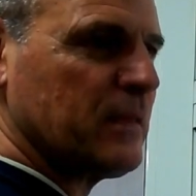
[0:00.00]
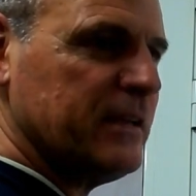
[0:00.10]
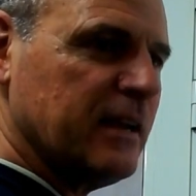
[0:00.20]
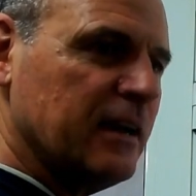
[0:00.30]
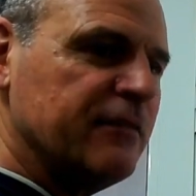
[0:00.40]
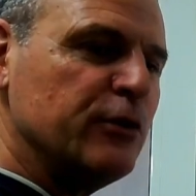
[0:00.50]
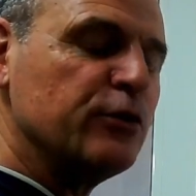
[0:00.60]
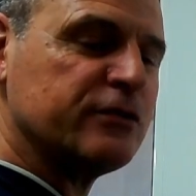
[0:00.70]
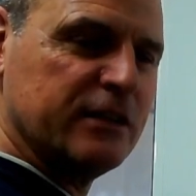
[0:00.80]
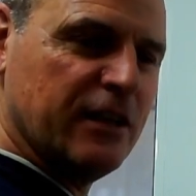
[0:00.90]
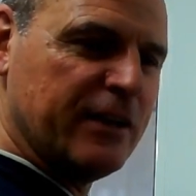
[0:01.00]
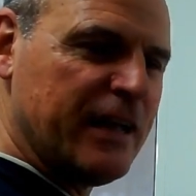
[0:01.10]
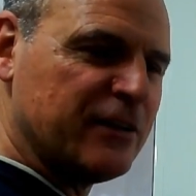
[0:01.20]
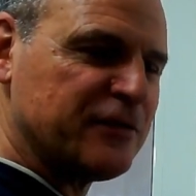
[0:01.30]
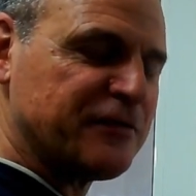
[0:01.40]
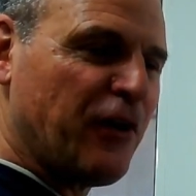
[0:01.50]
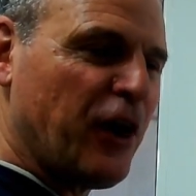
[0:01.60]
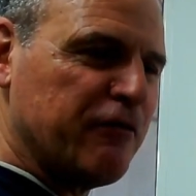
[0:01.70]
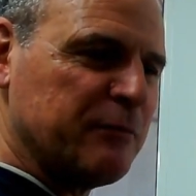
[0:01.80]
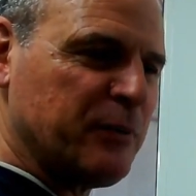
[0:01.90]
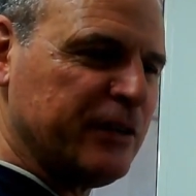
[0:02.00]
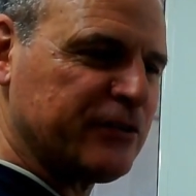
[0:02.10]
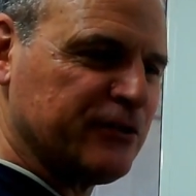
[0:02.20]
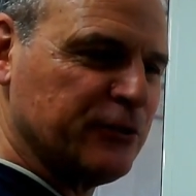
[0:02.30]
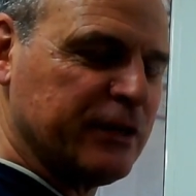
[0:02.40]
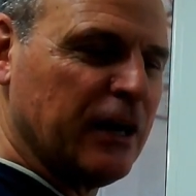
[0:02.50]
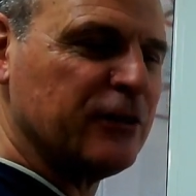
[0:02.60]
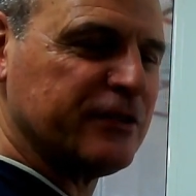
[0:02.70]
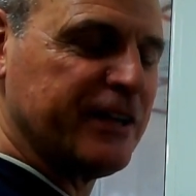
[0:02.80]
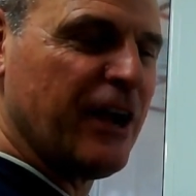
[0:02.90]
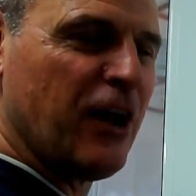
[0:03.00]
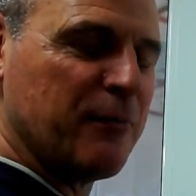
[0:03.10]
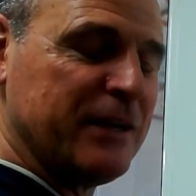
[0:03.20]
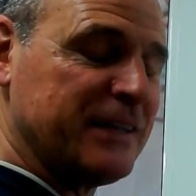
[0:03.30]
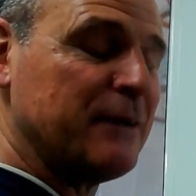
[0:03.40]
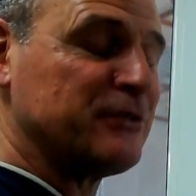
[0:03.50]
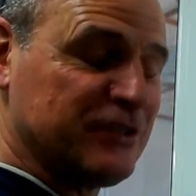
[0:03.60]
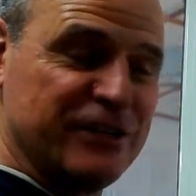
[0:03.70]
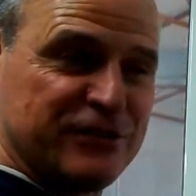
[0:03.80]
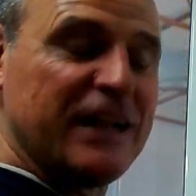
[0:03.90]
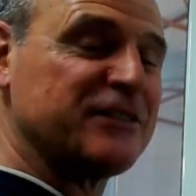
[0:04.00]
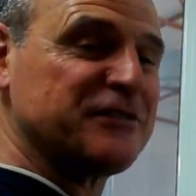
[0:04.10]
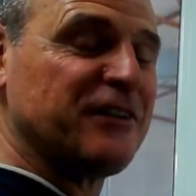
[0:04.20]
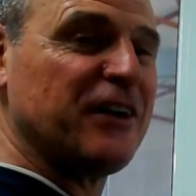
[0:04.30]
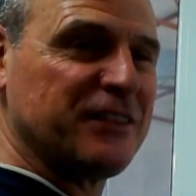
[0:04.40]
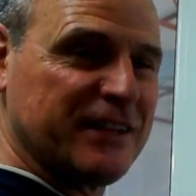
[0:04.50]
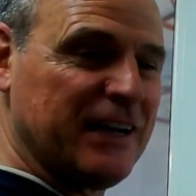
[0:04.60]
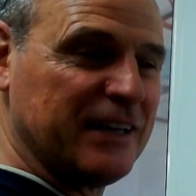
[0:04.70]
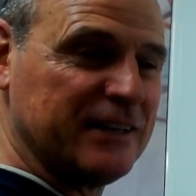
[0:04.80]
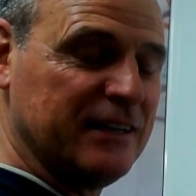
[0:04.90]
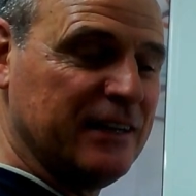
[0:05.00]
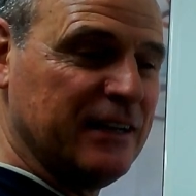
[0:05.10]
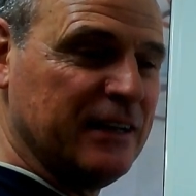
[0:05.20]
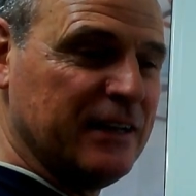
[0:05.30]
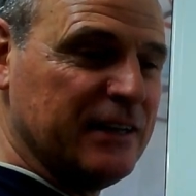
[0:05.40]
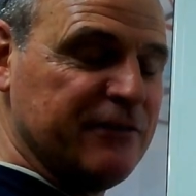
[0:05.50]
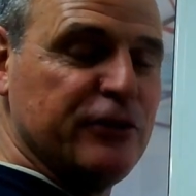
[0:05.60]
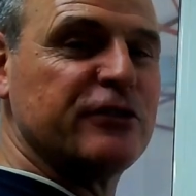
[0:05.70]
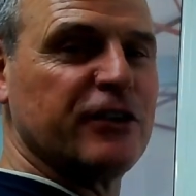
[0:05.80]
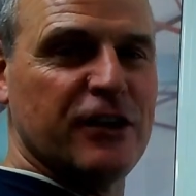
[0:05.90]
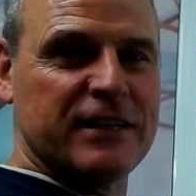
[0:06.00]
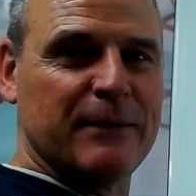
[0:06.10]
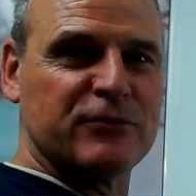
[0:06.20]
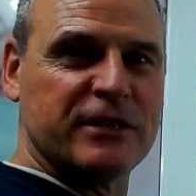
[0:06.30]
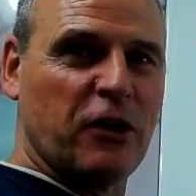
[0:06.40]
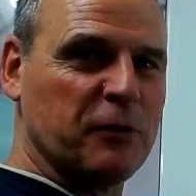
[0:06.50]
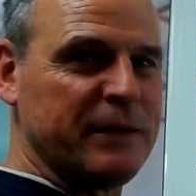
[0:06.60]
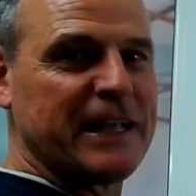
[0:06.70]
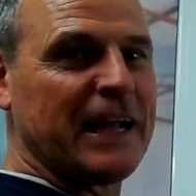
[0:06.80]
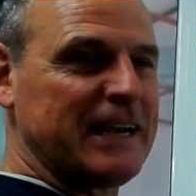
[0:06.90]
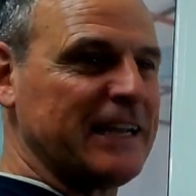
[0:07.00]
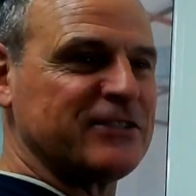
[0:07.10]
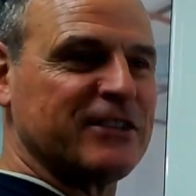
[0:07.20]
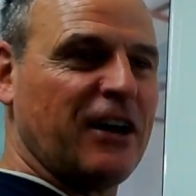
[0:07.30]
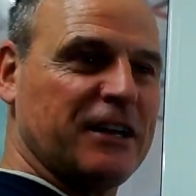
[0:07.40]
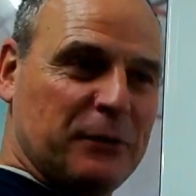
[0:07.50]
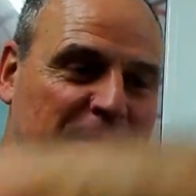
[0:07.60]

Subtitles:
you know, if you was to learn how to fire a pistol, you go to the army and they would teach you how to fire the gun. If you turned up and said, I want to be gangland style and I